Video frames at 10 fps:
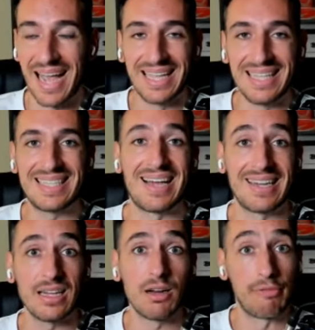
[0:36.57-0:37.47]
It's
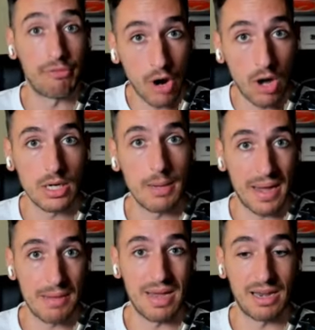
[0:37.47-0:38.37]
another frog
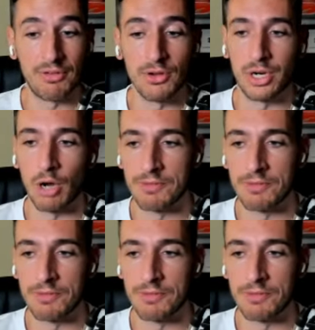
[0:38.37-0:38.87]
by Matt Furie.